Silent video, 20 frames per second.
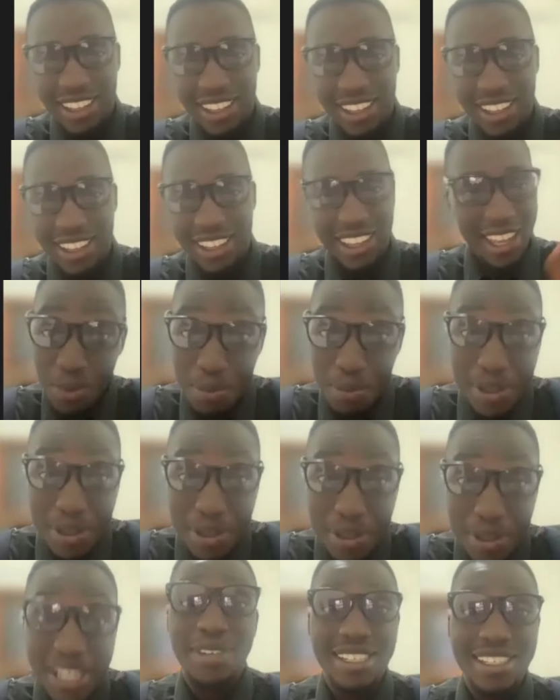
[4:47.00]
being, if
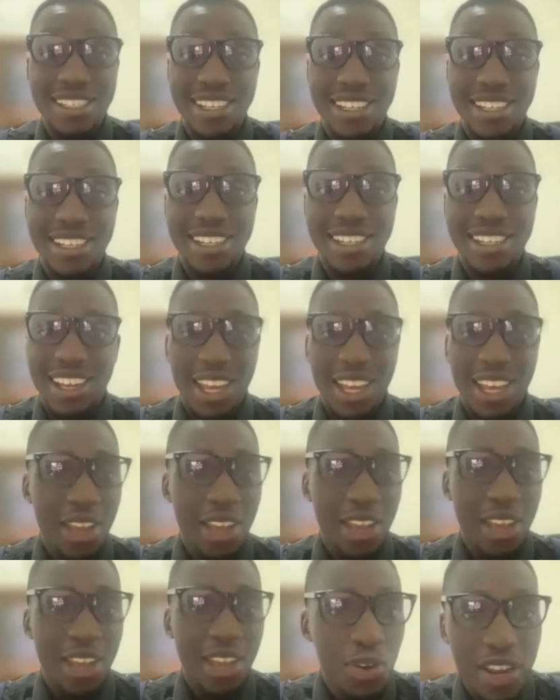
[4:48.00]
you believe it.
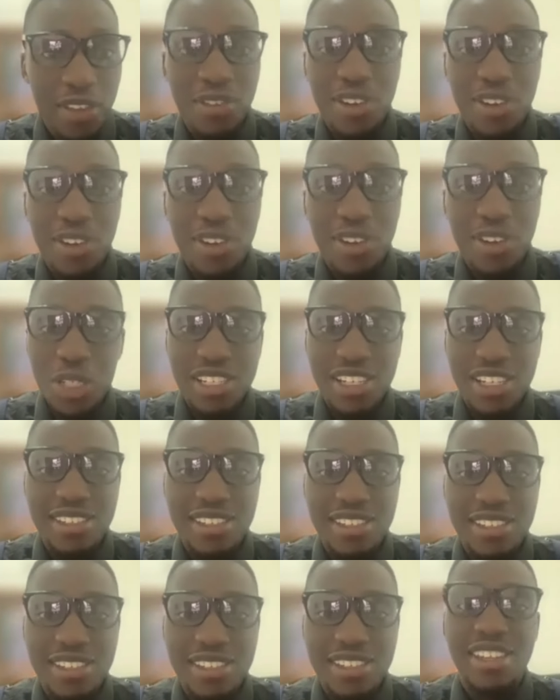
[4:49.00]
If you're an
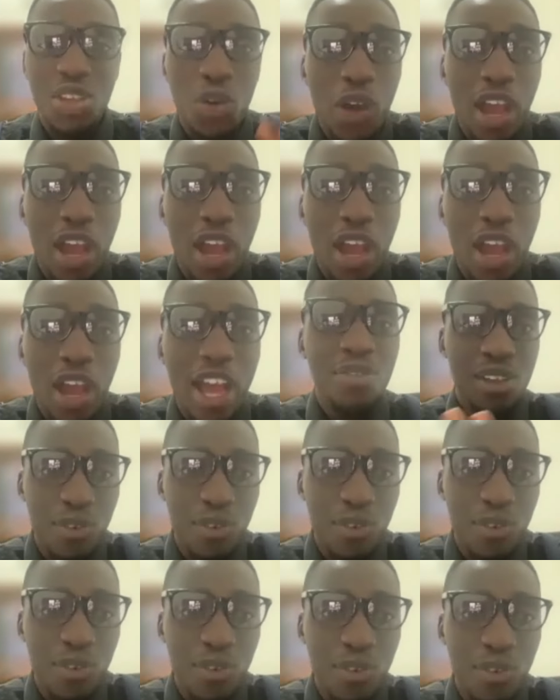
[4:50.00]
evolutionist, you
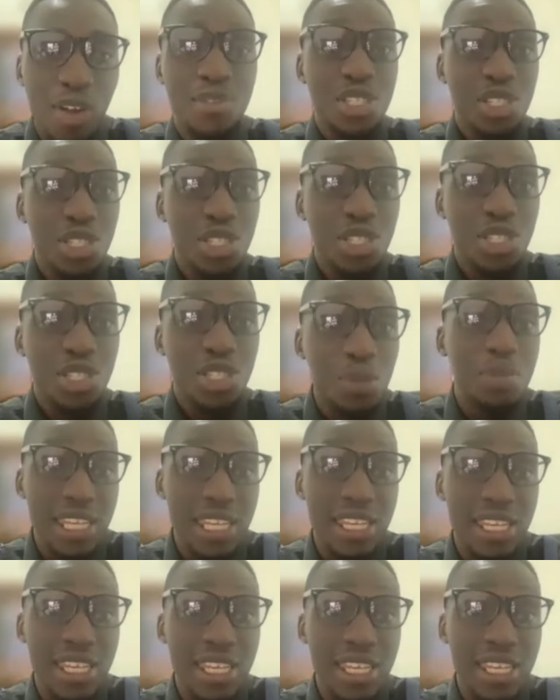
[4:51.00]
have evolved to
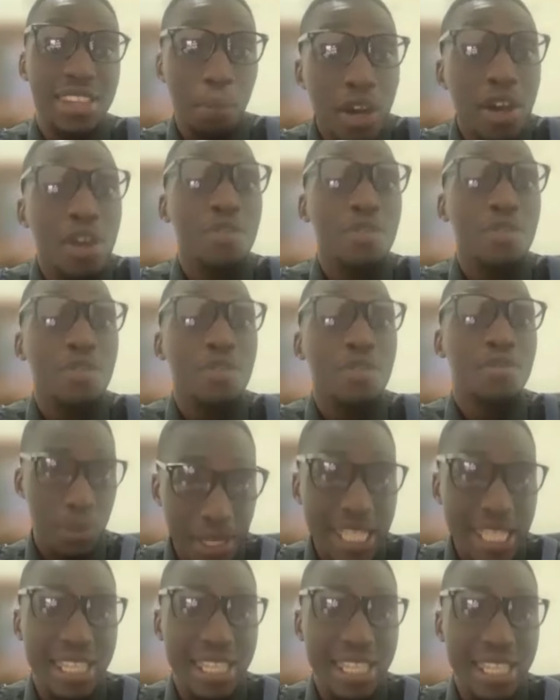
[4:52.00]
be the
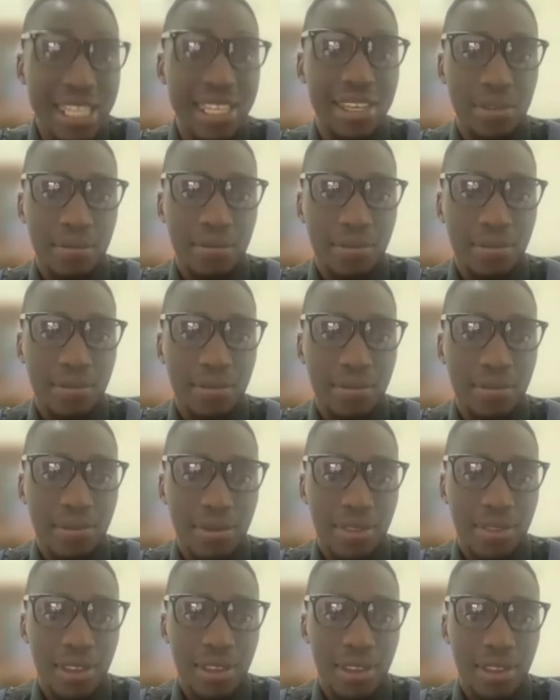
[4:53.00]
perfect being.
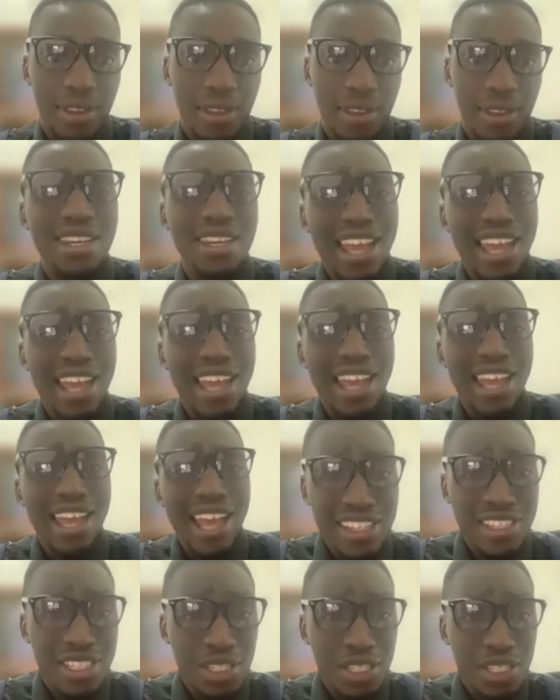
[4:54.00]
But
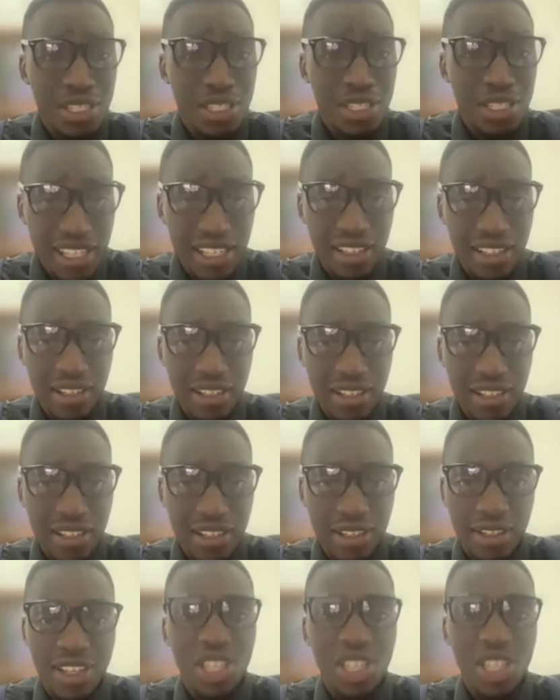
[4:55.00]
as a
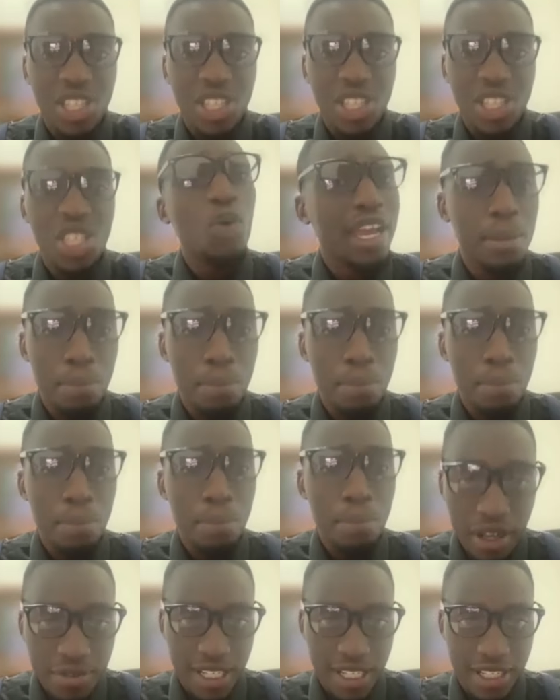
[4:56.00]
speaker, you are
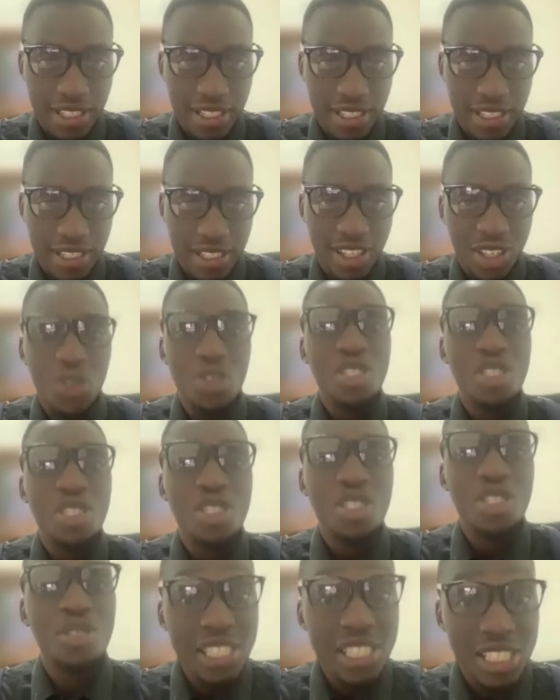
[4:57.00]
imperfect.
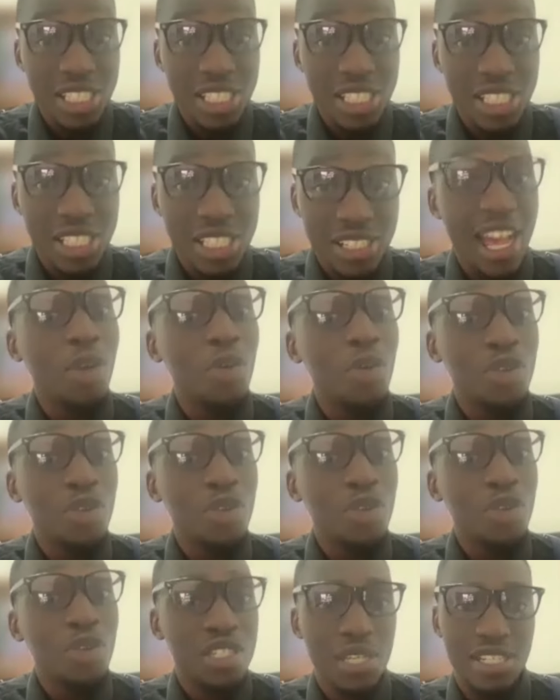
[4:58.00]
Your speeches,
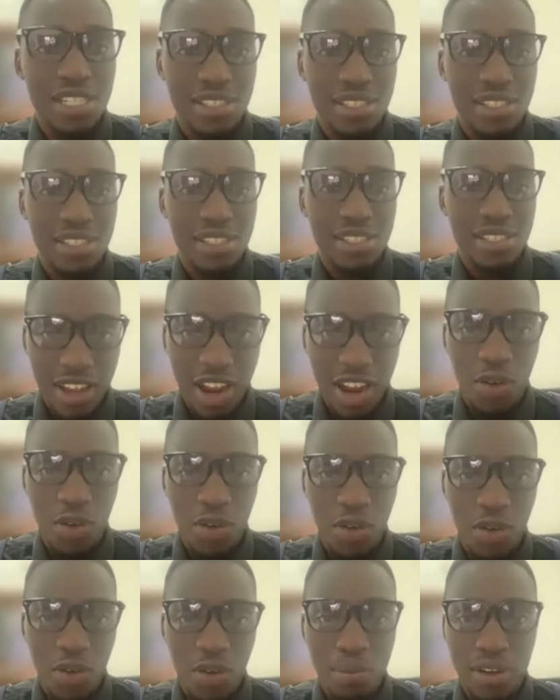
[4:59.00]
our speeches,
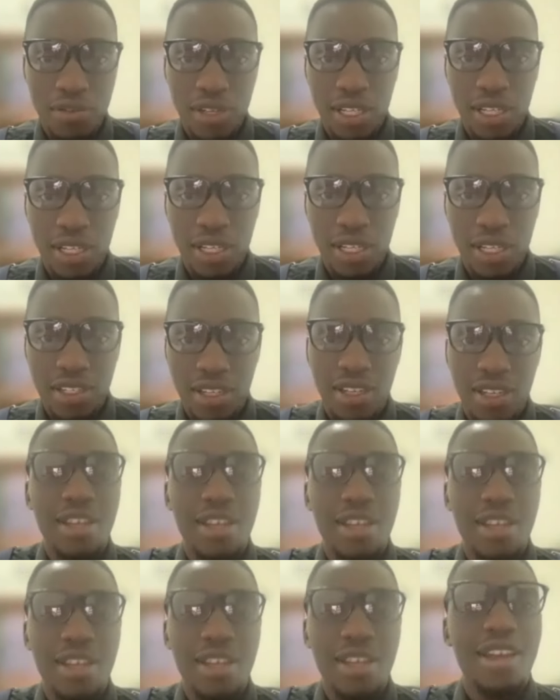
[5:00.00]
are imperfect.
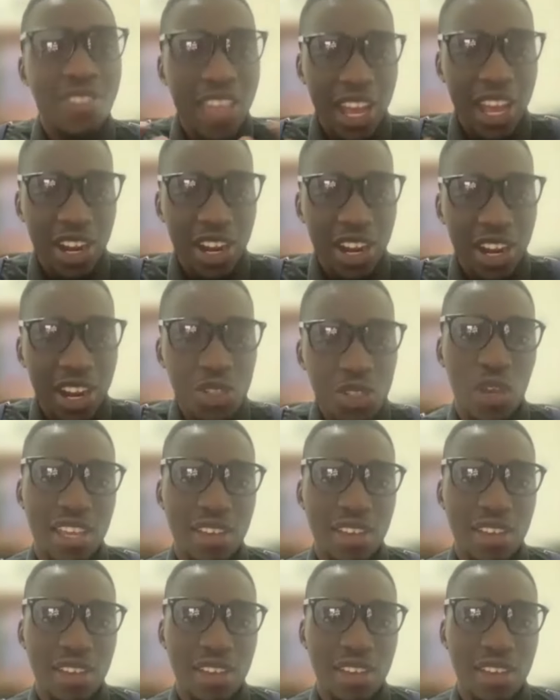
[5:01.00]
And that
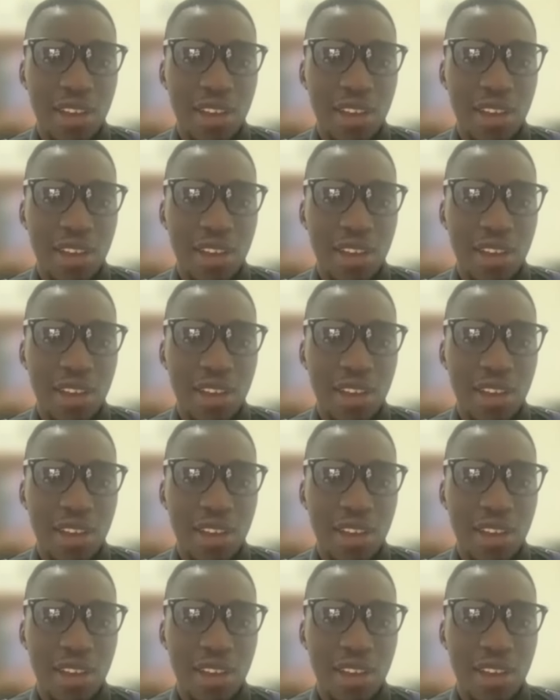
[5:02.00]
is where